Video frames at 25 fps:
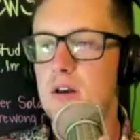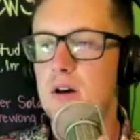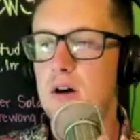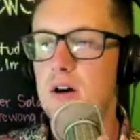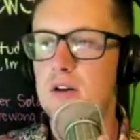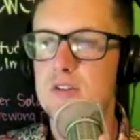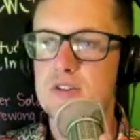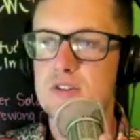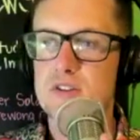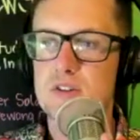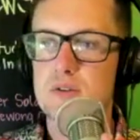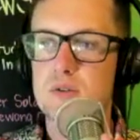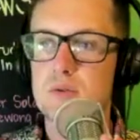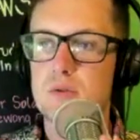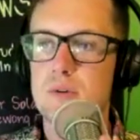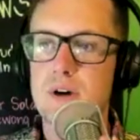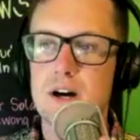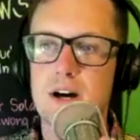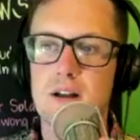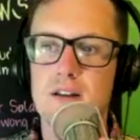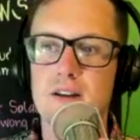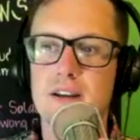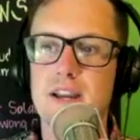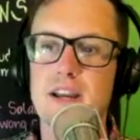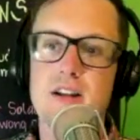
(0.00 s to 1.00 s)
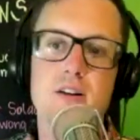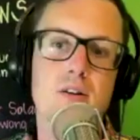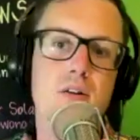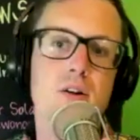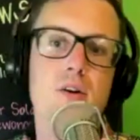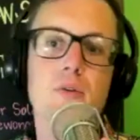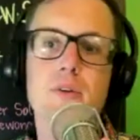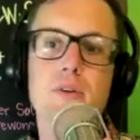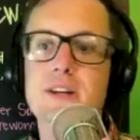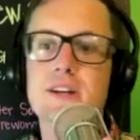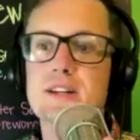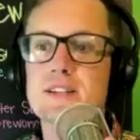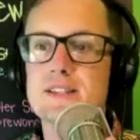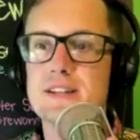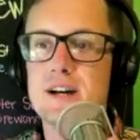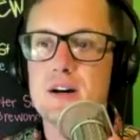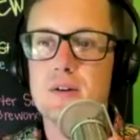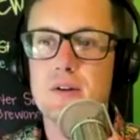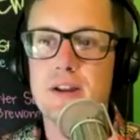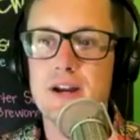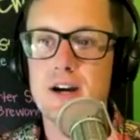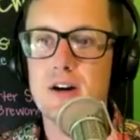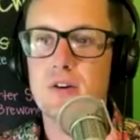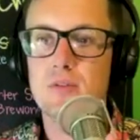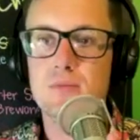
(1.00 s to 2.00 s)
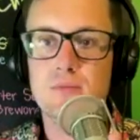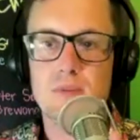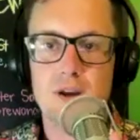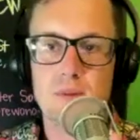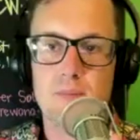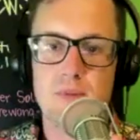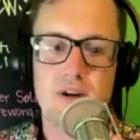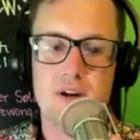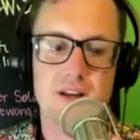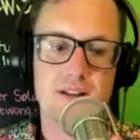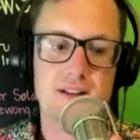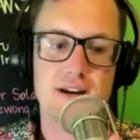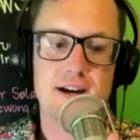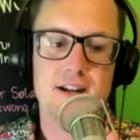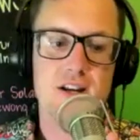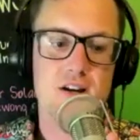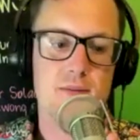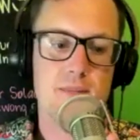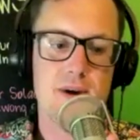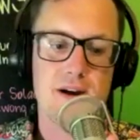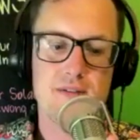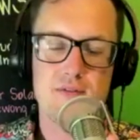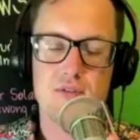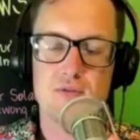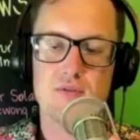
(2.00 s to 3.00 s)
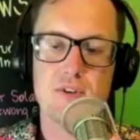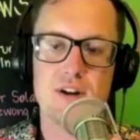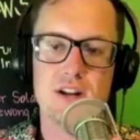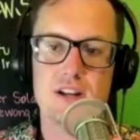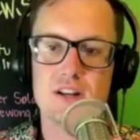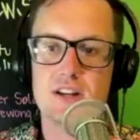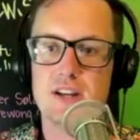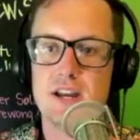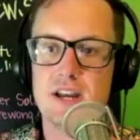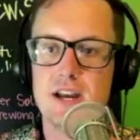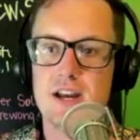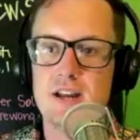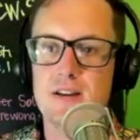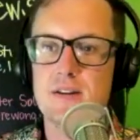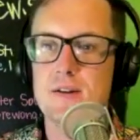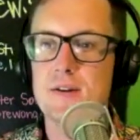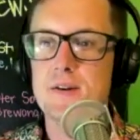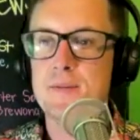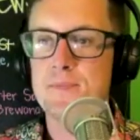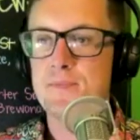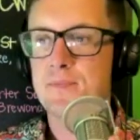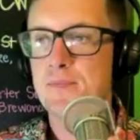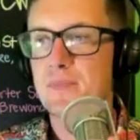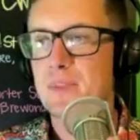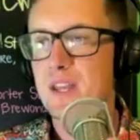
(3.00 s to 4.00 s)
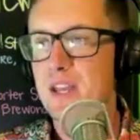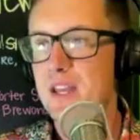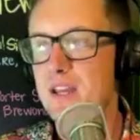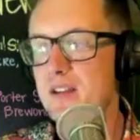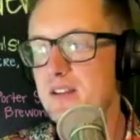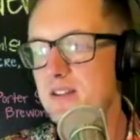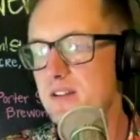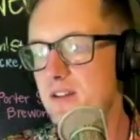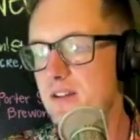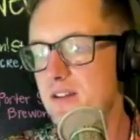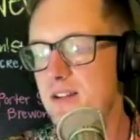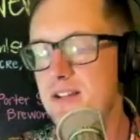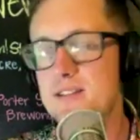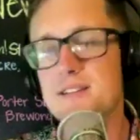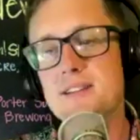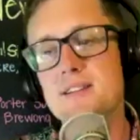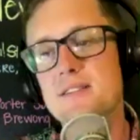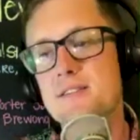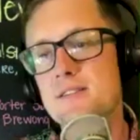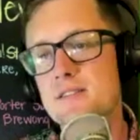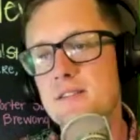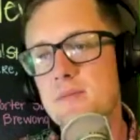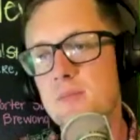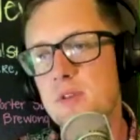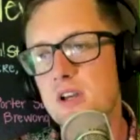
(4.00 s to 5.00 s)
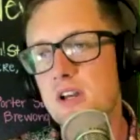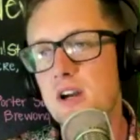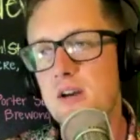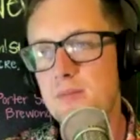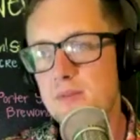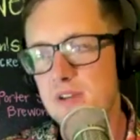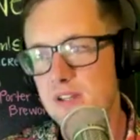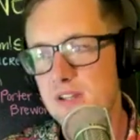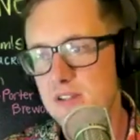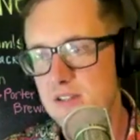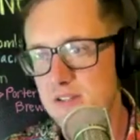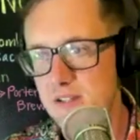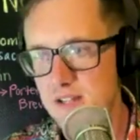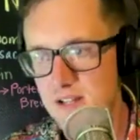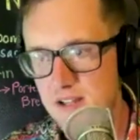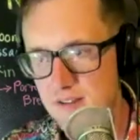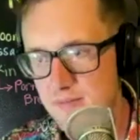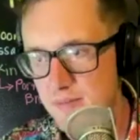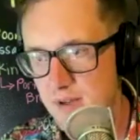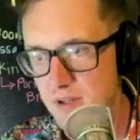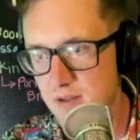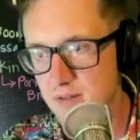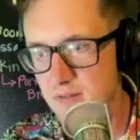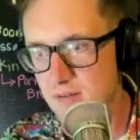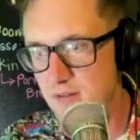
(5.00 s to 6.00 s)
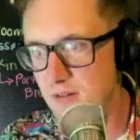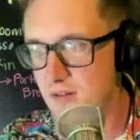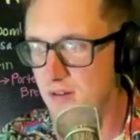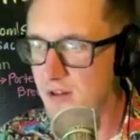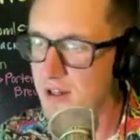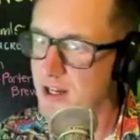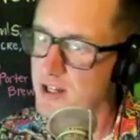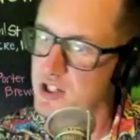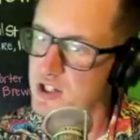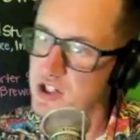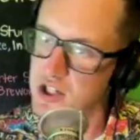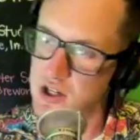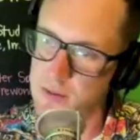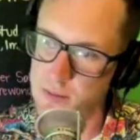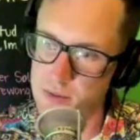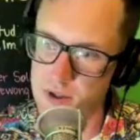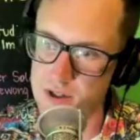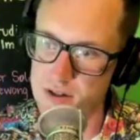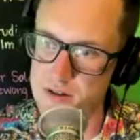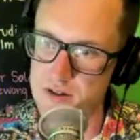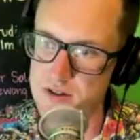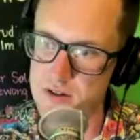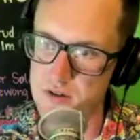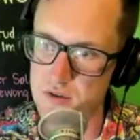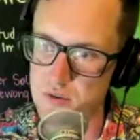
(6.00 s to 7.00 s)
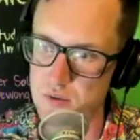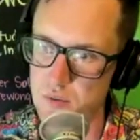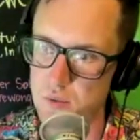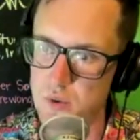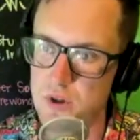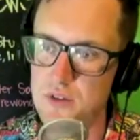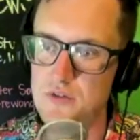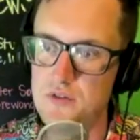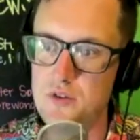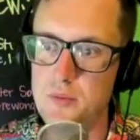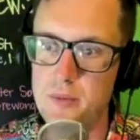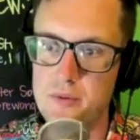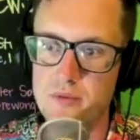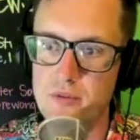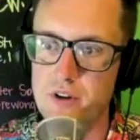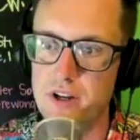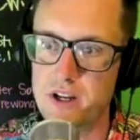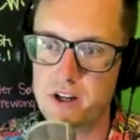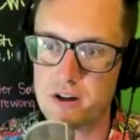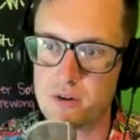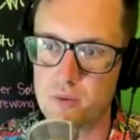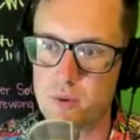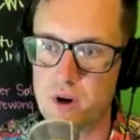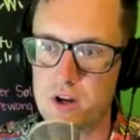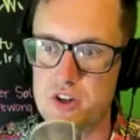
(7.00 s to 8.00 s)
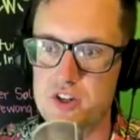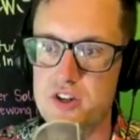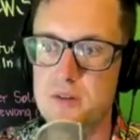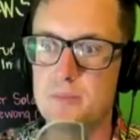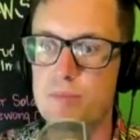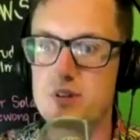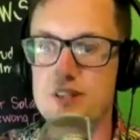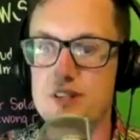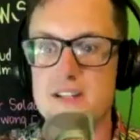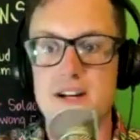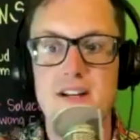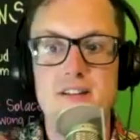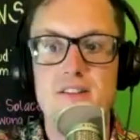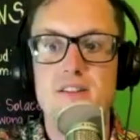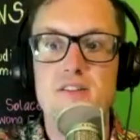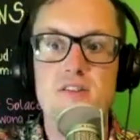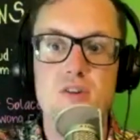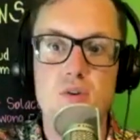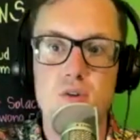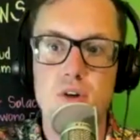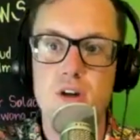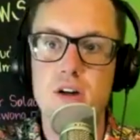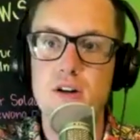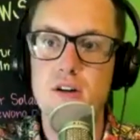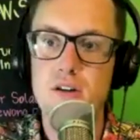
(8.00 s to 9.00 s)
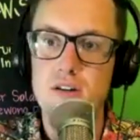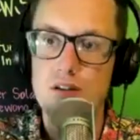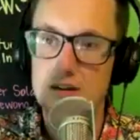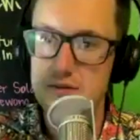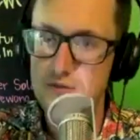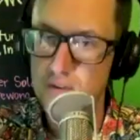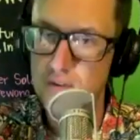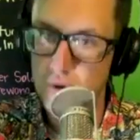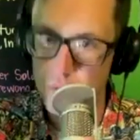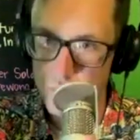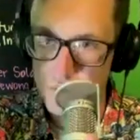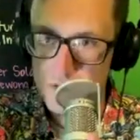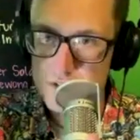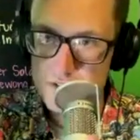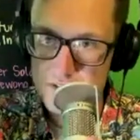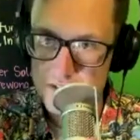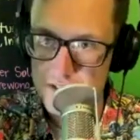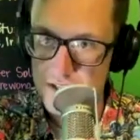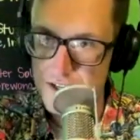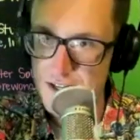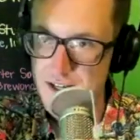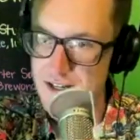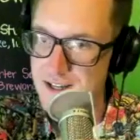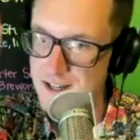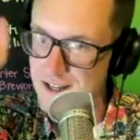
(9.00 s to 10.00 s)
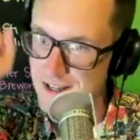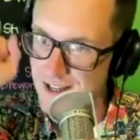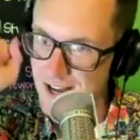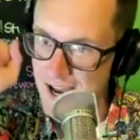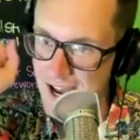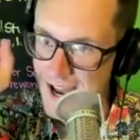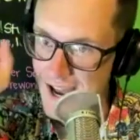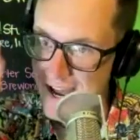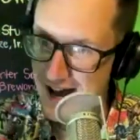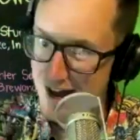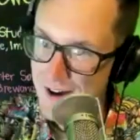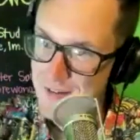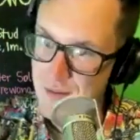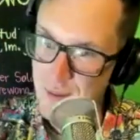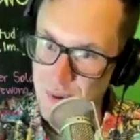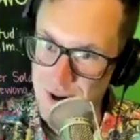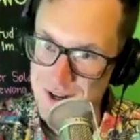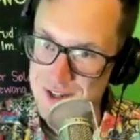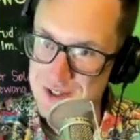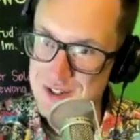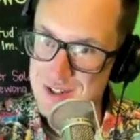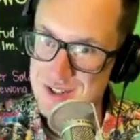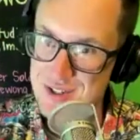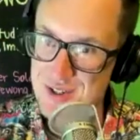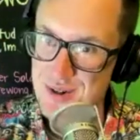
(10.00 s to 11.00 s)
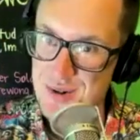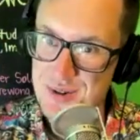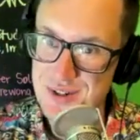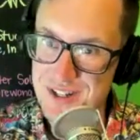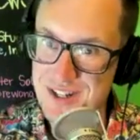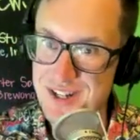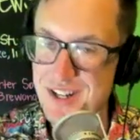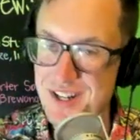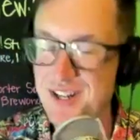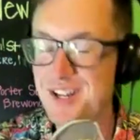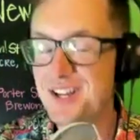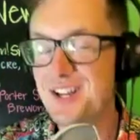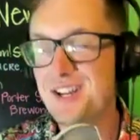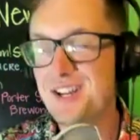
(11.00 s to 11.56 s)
Also, Alligator Loki is out now. I picked that up, haven't read it yet. And that's kind of some of the comics that I've been catching up on. So, what have you been reading or watching besides Ahsoka? Of course, I have watched Ahsoka.